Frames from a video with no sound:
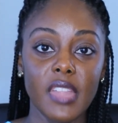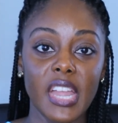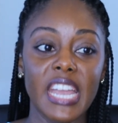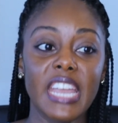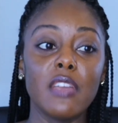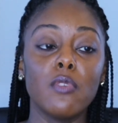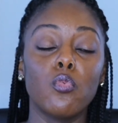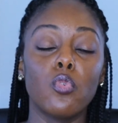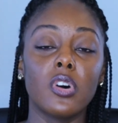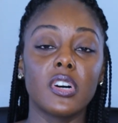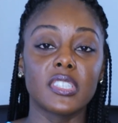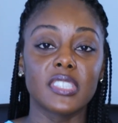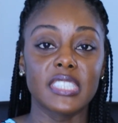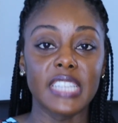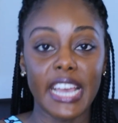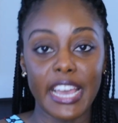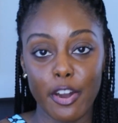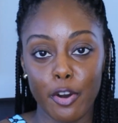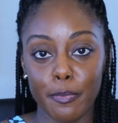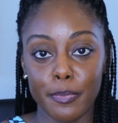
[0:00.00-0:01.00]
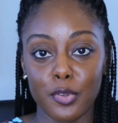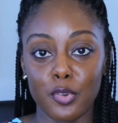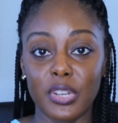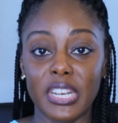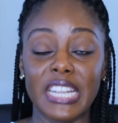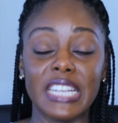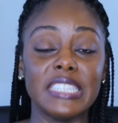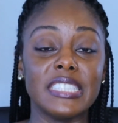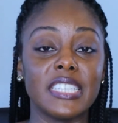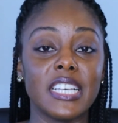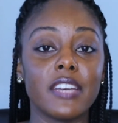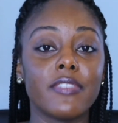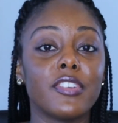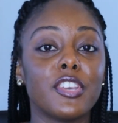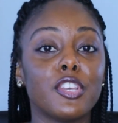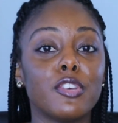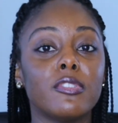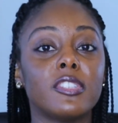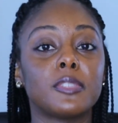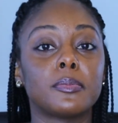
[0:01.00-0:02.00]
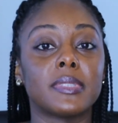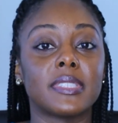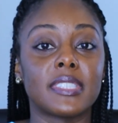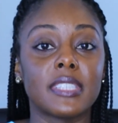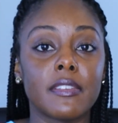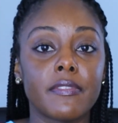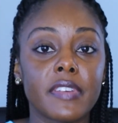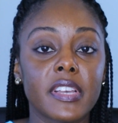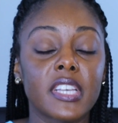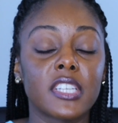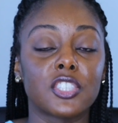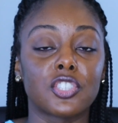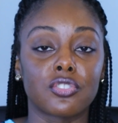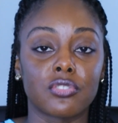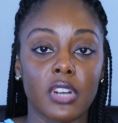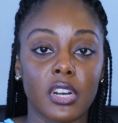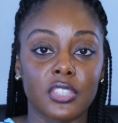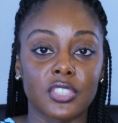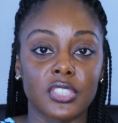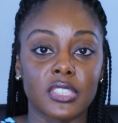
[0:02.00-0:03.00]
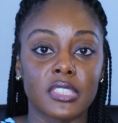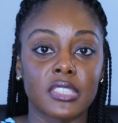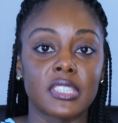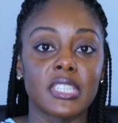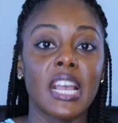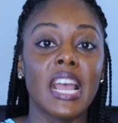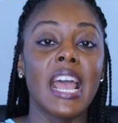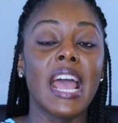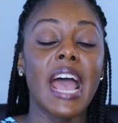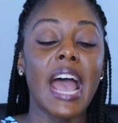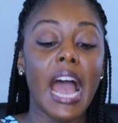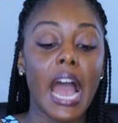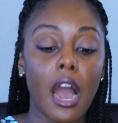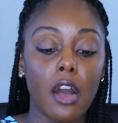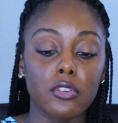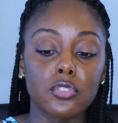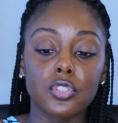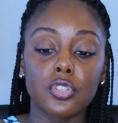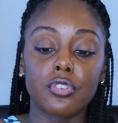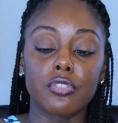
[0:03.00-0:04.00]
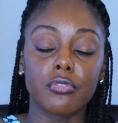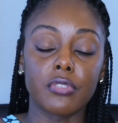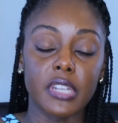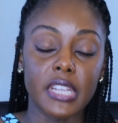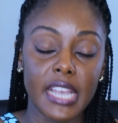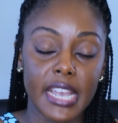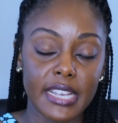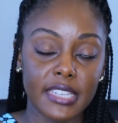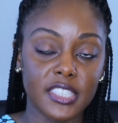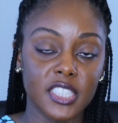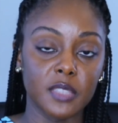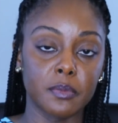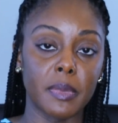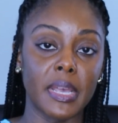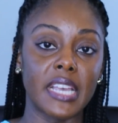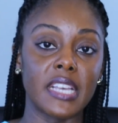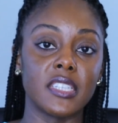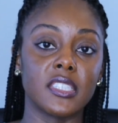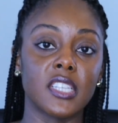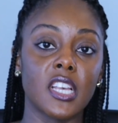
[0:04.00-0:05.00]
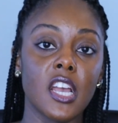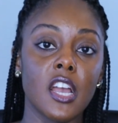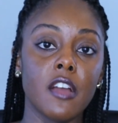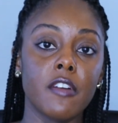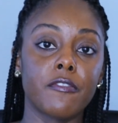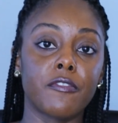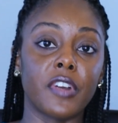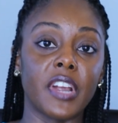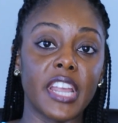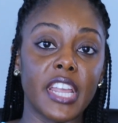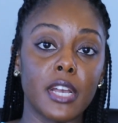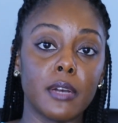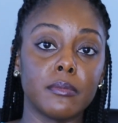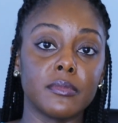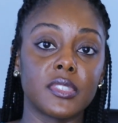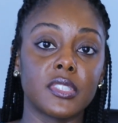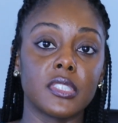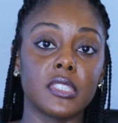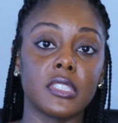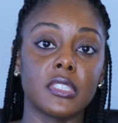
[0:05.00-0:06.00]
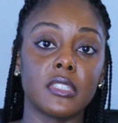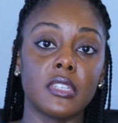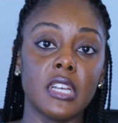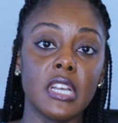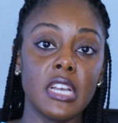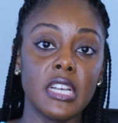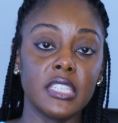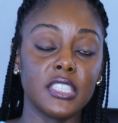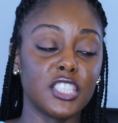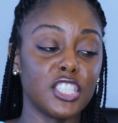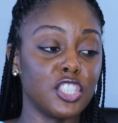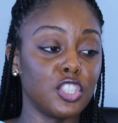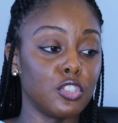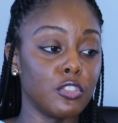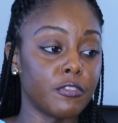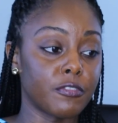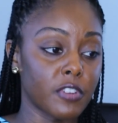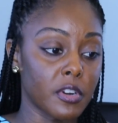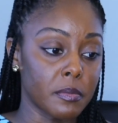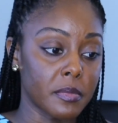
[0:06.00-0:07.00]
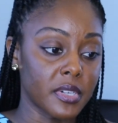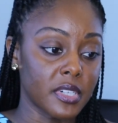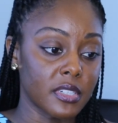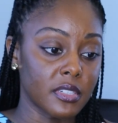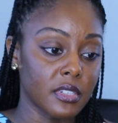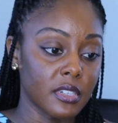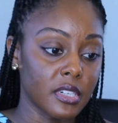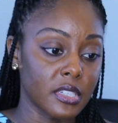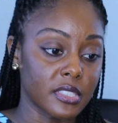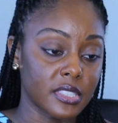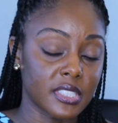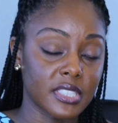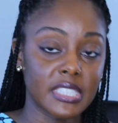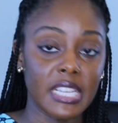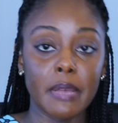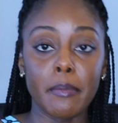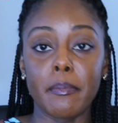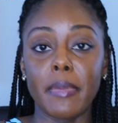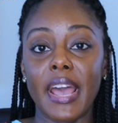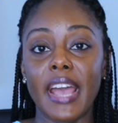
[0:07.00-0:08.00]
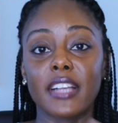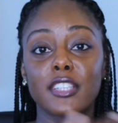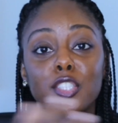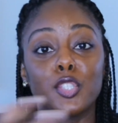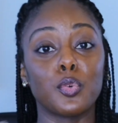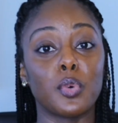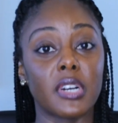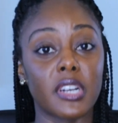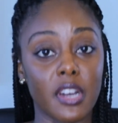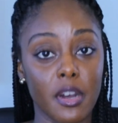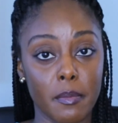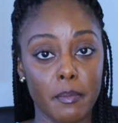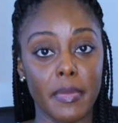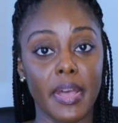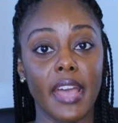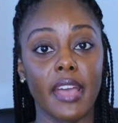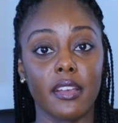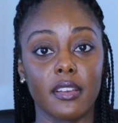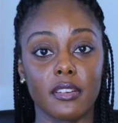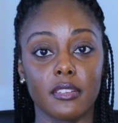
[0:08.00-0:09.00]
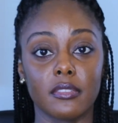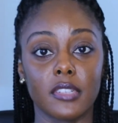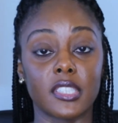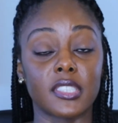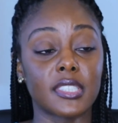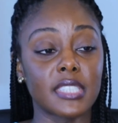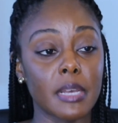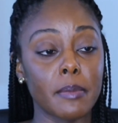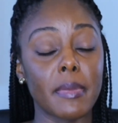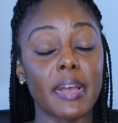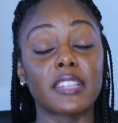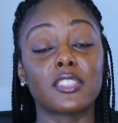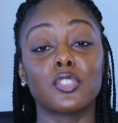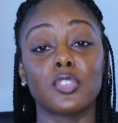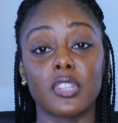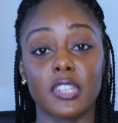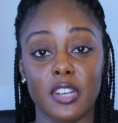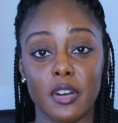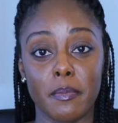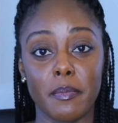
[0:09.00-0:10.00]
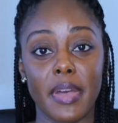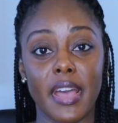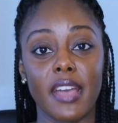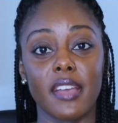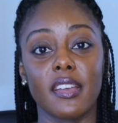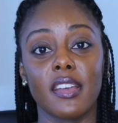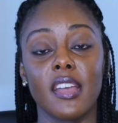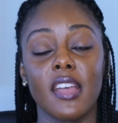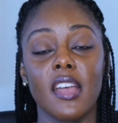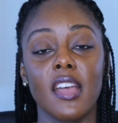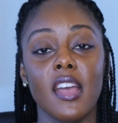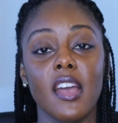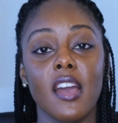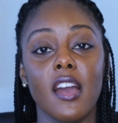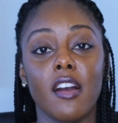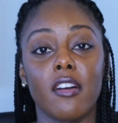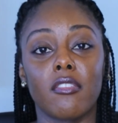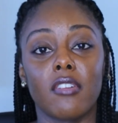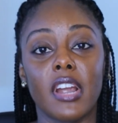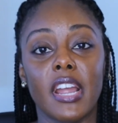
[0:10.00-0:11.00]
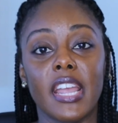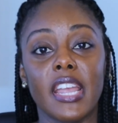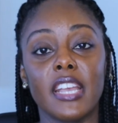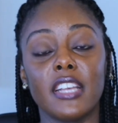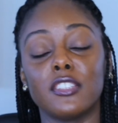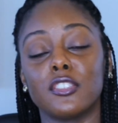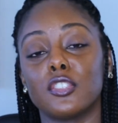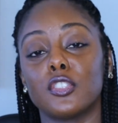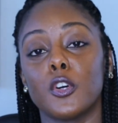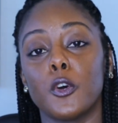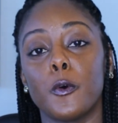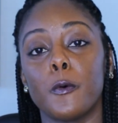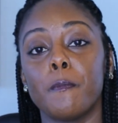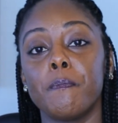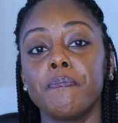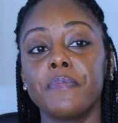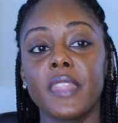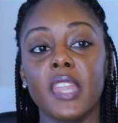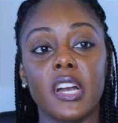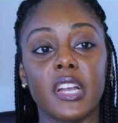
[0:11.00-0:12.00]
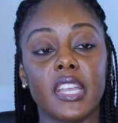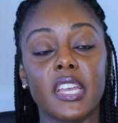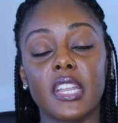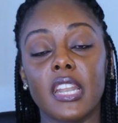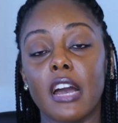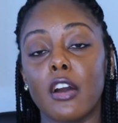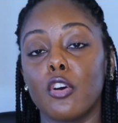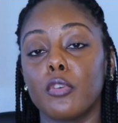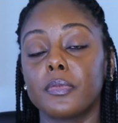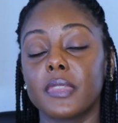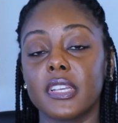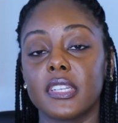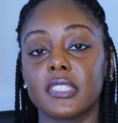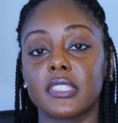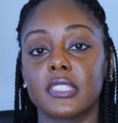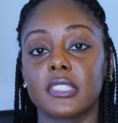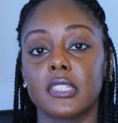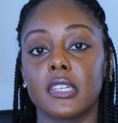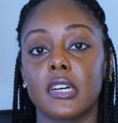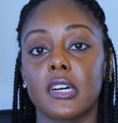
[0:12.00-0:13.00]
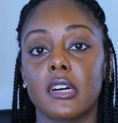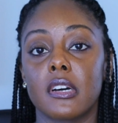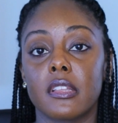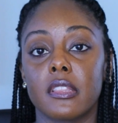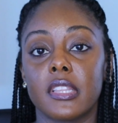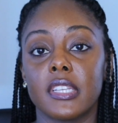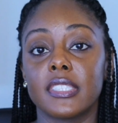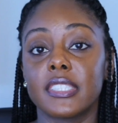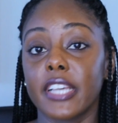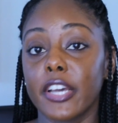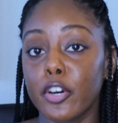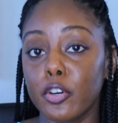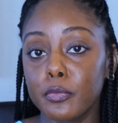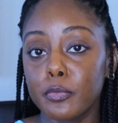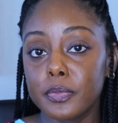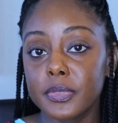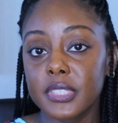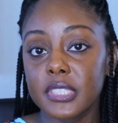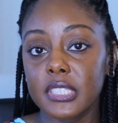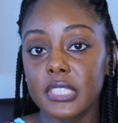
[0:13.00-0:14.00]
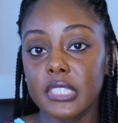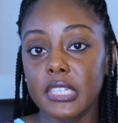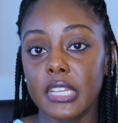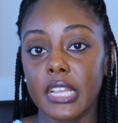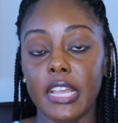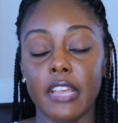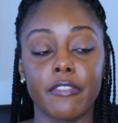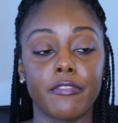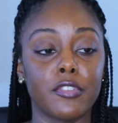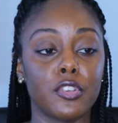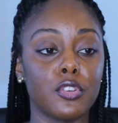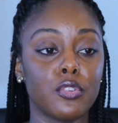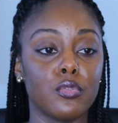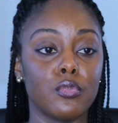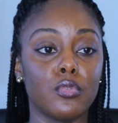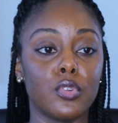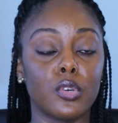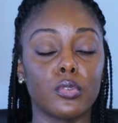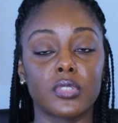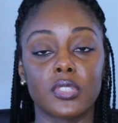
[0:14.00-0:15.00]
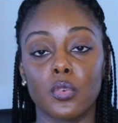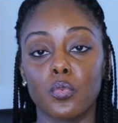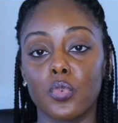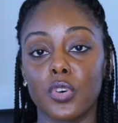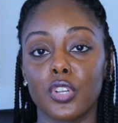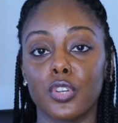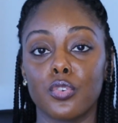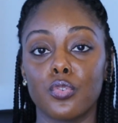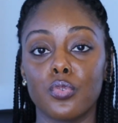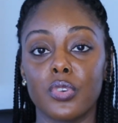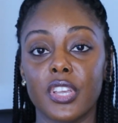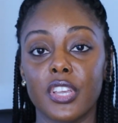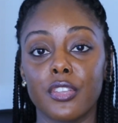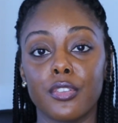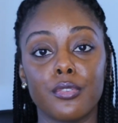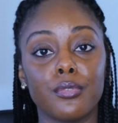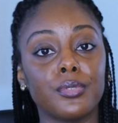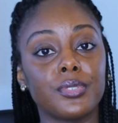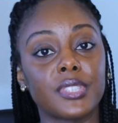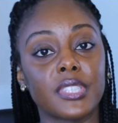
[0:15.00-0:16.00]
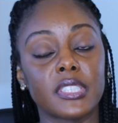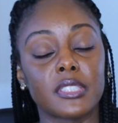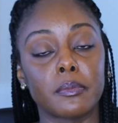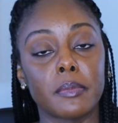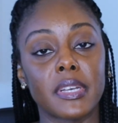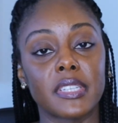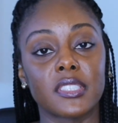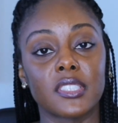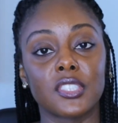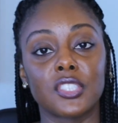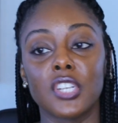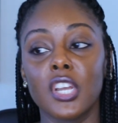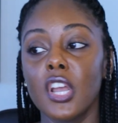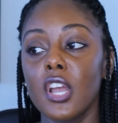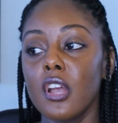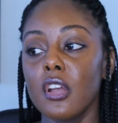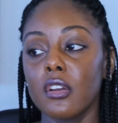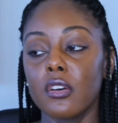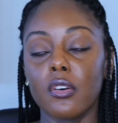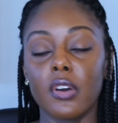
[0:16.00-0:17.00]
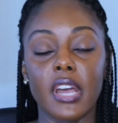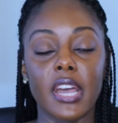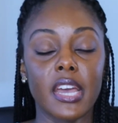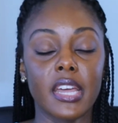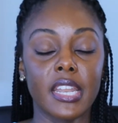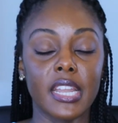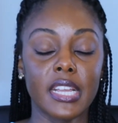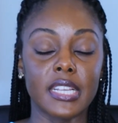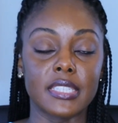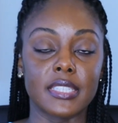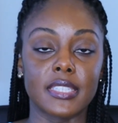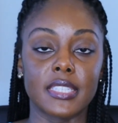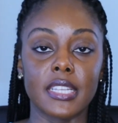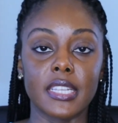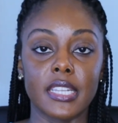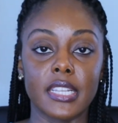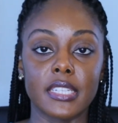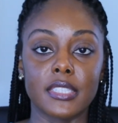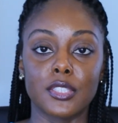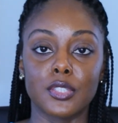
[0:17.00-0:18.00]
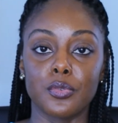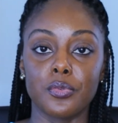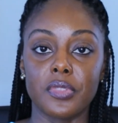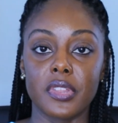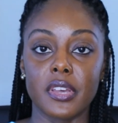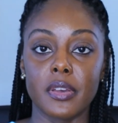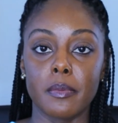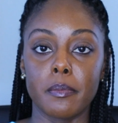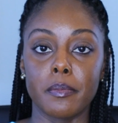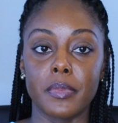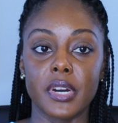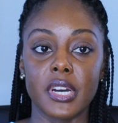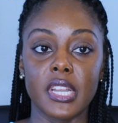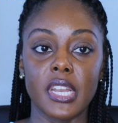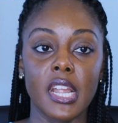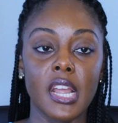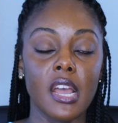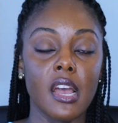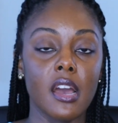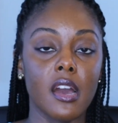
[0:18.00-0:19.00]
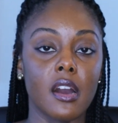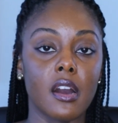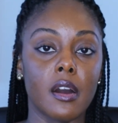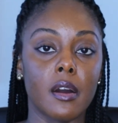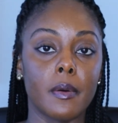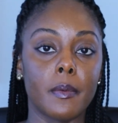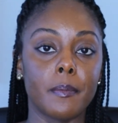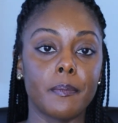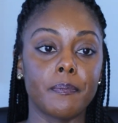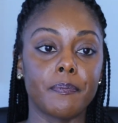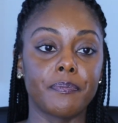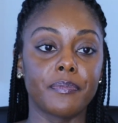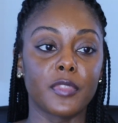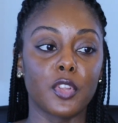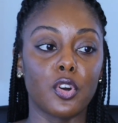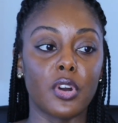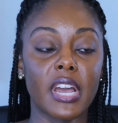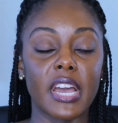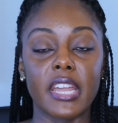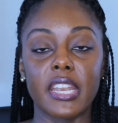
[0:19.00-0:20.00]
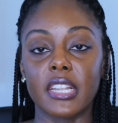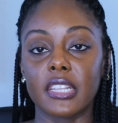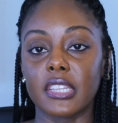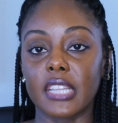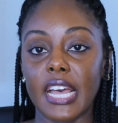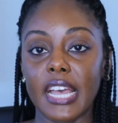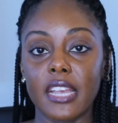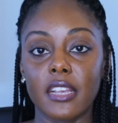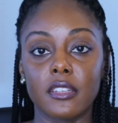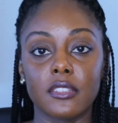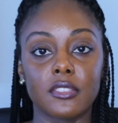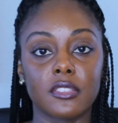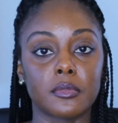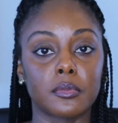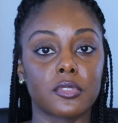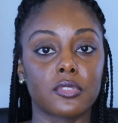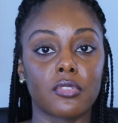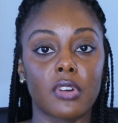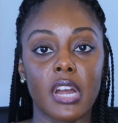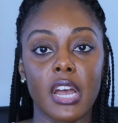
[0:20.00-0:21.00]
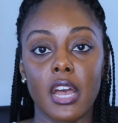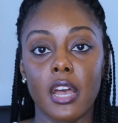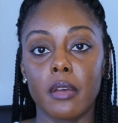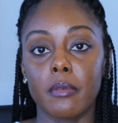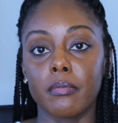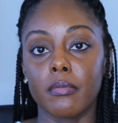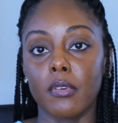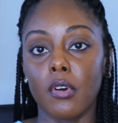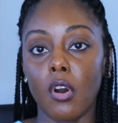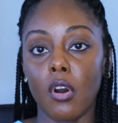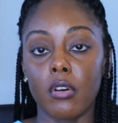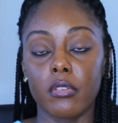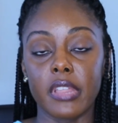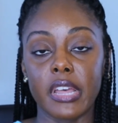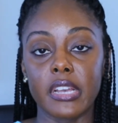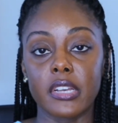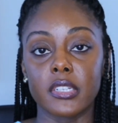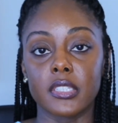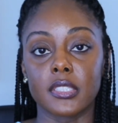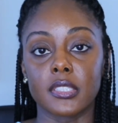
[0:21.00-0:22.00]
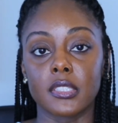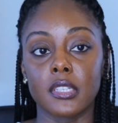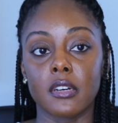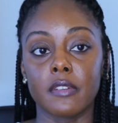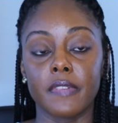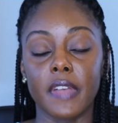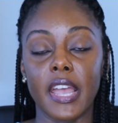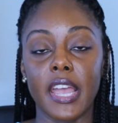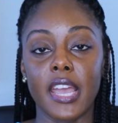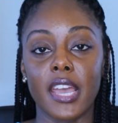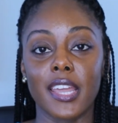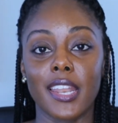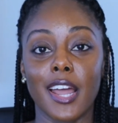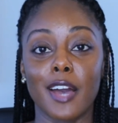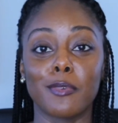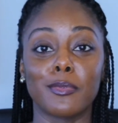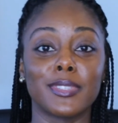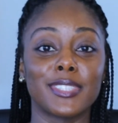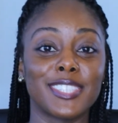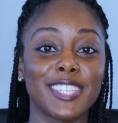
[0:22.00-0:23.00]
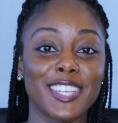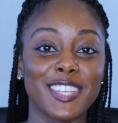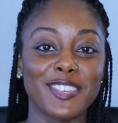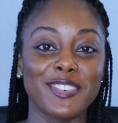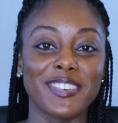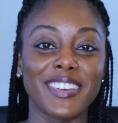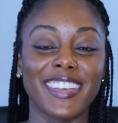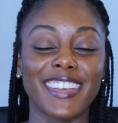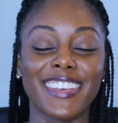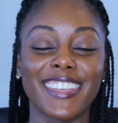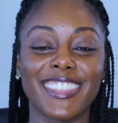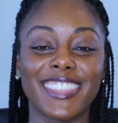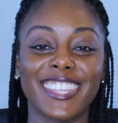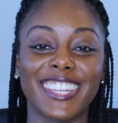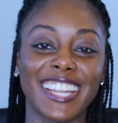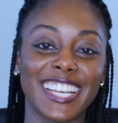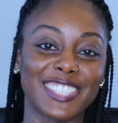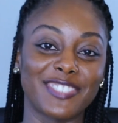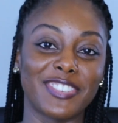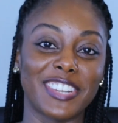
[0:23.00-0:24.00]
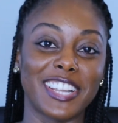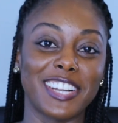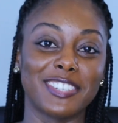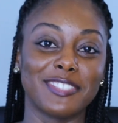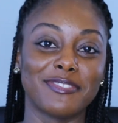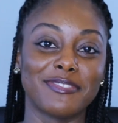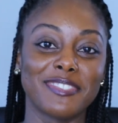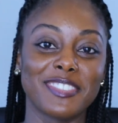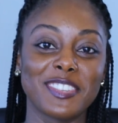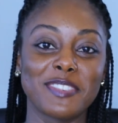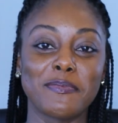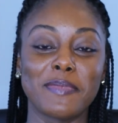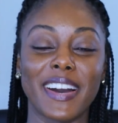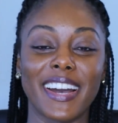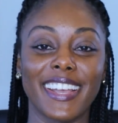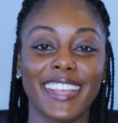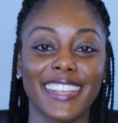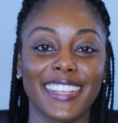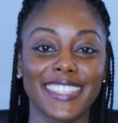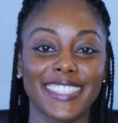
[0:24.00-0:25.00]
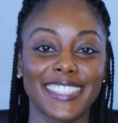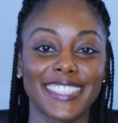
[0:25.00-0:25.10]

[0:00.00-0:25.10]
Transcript: He wants to help you, and He's giving you specific instructions how to create space for Him to send you from a, a setback to a comeback, a setback to a comeback. All right. And so, again, I hope this, uh, this helps. If you know someone who can use this message, go ahead and send it to them. But um, go ahead and like, subscribe, all that good stuff. And I will see you in the next video. Bye.